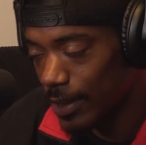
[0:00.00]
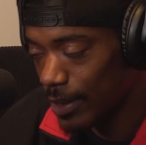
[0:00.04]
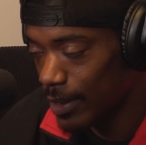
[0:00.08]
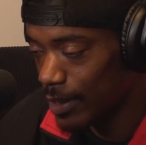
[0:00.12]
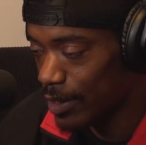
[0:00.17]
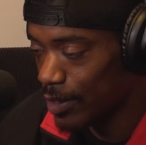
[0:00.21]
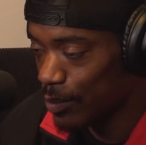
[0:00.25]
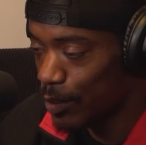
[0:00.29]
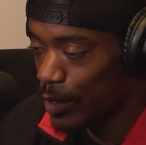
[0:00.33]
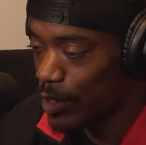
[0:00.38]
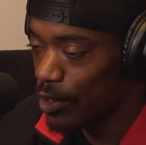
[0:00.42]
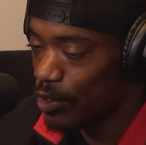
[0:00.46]

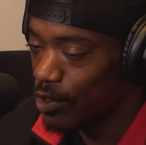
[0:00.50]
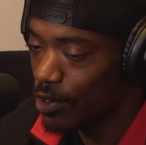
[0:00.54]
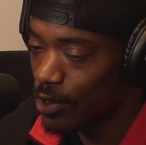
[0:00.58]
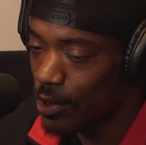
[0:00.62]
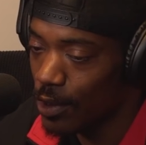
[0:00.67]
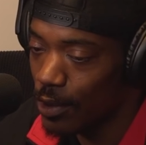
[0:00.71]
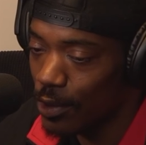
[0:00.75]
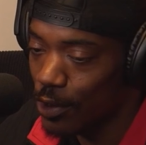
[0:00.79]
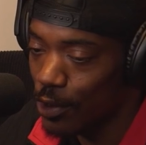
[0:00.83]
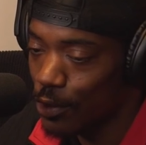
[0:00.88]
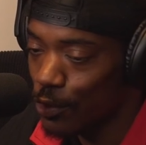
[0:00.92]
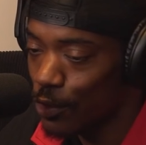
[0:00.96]
is when
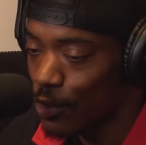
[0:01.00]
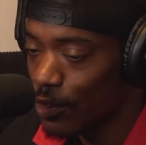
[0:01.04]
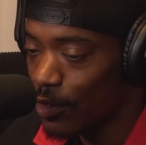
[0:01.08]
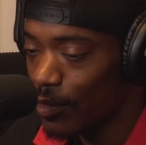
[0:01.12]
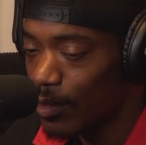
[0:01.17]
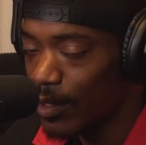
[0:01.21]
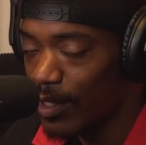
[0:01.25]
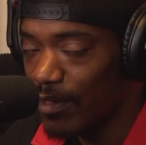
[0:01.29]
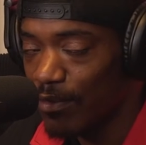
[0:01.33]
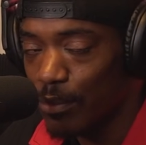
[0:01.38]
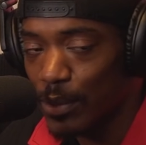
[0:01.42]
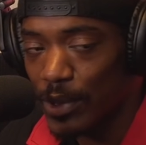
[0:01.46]
you're
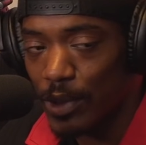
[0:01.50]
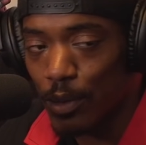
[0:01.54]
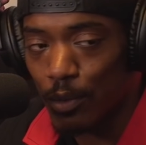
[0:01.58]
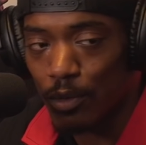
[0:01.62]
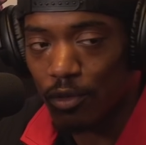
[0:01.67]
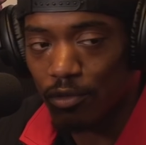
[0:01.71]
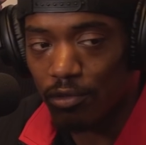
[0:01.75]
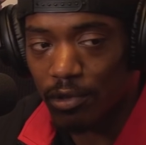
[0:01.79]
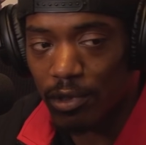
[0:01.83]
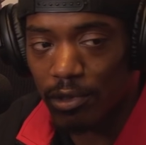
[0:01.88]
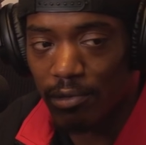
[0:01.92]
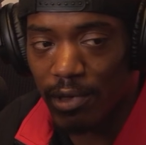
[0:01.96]
going to live with
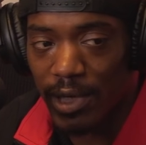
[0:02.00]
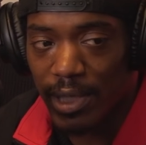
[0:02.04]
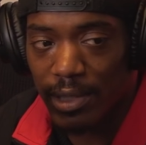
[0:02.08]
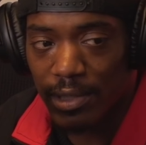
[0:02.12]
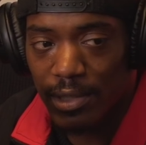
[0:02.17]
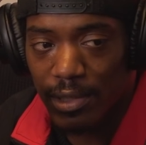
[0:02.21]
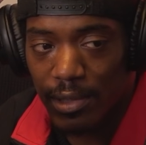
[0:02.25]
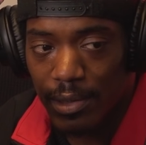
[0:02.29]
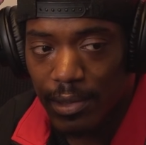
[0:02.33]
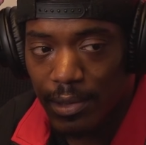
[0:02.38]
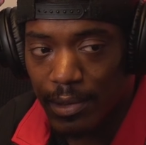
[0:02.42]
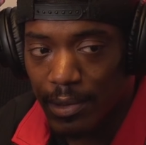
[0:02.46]
those
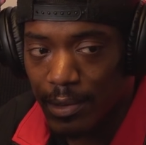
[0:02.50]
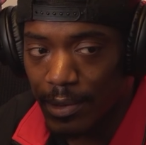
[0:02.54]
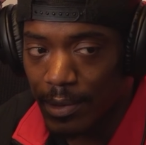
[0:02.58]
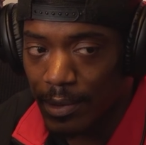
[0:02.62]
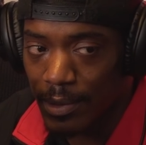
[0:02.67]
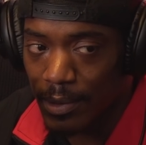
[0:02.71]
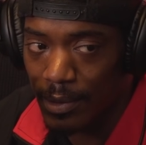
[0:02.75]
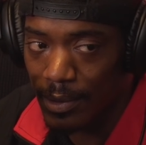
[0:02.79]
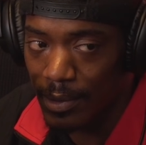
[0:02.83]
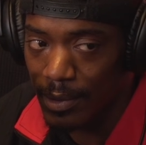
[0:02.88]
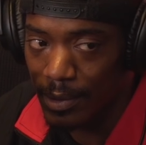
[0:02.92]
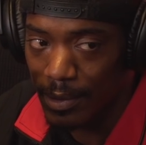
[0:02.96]
regrets. You
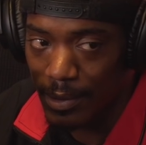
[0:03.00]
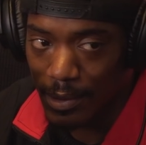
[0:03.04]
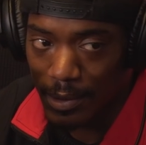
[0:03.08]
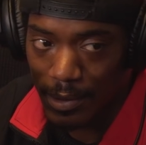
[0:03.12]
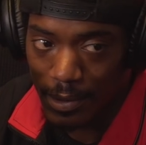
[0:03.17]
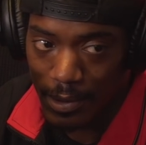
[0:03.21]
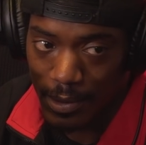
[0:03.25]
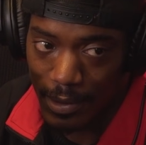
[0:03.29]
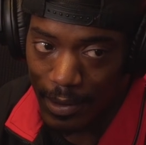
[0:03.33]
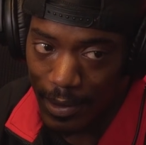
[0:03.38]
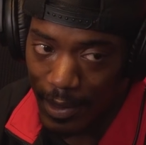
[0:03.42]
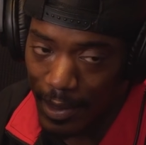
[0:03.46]

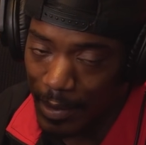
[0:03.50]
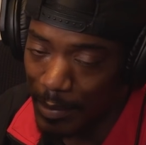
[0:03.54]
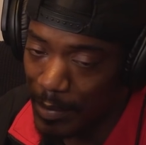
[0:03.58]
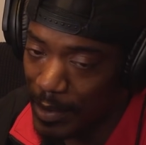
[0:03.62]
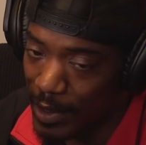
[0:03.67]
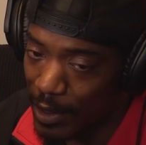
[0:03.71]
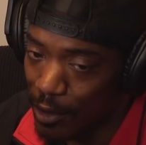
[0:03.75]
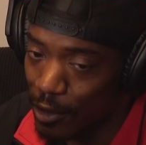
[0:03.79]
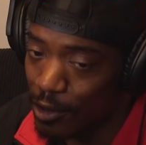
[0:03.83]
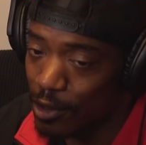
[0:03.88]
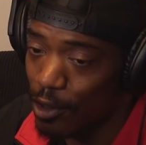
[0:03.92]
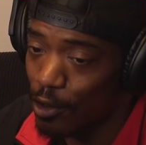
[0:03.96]
get
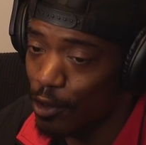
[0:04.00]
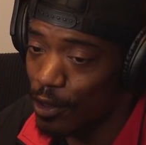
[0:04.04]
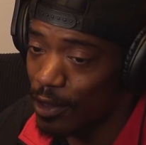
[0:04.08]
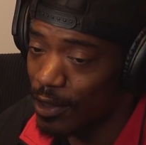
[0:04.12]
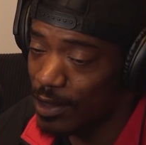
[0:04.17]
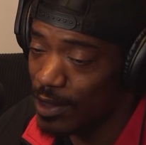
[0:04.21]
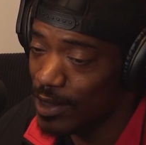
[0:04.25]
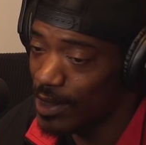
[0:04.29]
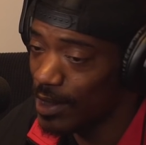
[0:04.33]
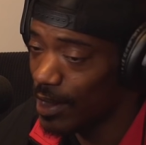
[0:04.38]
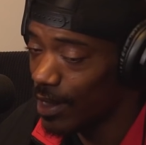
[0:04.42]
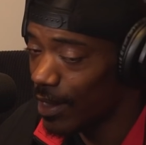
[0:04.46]
me? Because you're going
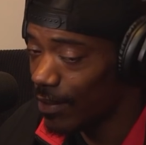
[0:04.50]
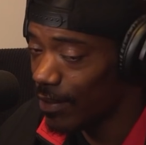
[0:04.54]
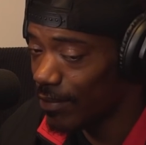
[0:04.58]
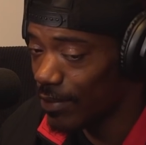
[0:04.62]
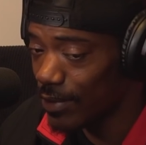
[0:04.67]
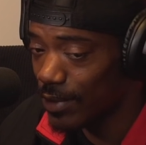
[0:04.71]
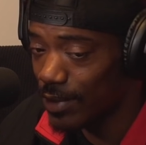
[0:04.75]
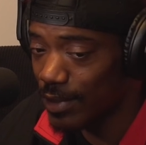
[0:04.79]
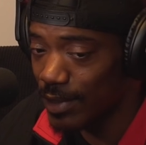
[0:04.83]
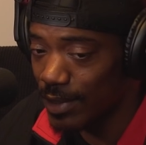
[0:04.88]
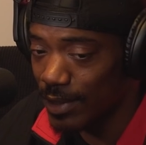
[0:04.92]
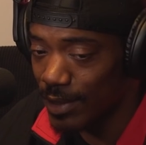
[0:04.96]
to see
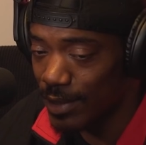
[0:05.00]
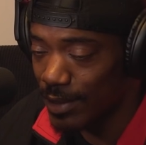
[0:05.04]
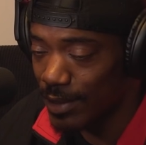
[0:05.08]
others